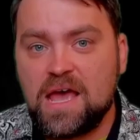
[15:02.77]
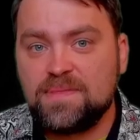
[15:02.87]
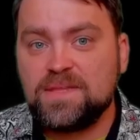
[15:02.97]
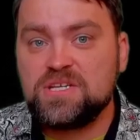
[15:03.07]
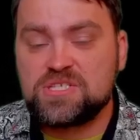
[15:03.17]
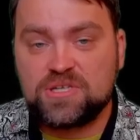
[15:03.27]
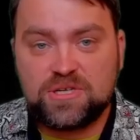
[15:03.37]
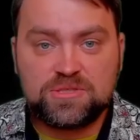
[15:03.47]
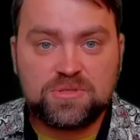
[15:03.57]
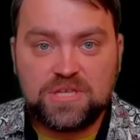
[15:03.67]
and they
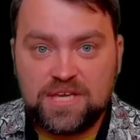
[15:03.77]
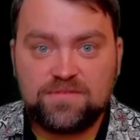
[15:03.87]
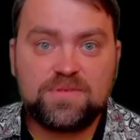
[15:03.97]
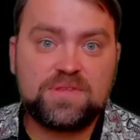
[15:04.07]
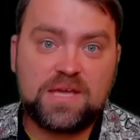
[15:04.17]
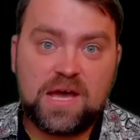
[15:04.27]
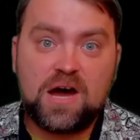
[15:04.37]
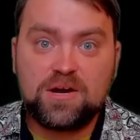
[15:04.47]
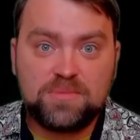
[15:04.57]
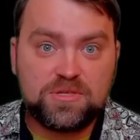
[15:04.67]
start to give the
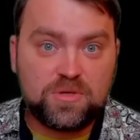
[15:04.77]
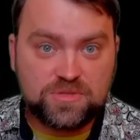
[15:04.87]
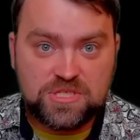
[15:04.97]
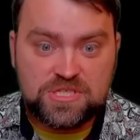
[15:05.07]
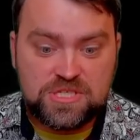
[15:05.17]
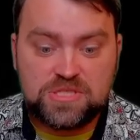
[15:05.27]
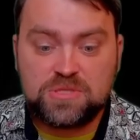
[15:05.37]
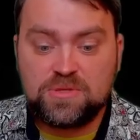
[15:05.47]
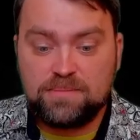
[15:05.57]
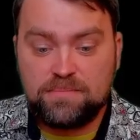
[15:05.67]
army notices
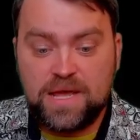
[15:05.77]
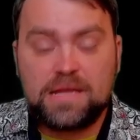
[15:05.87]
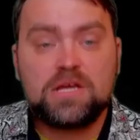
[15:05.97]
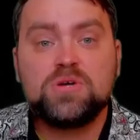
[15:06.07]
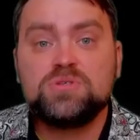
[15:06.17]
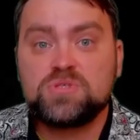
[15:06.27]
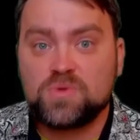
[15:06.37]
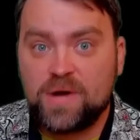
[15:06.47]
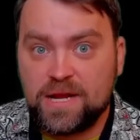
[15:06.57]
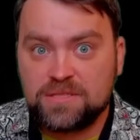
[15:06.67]
to the men who
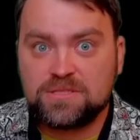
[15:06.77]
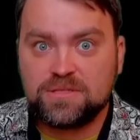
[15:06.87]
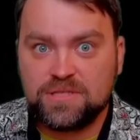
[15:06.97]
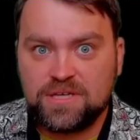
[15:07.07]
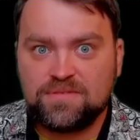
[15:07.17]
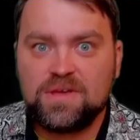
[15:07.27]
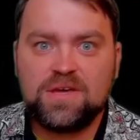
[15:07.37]
trying to leave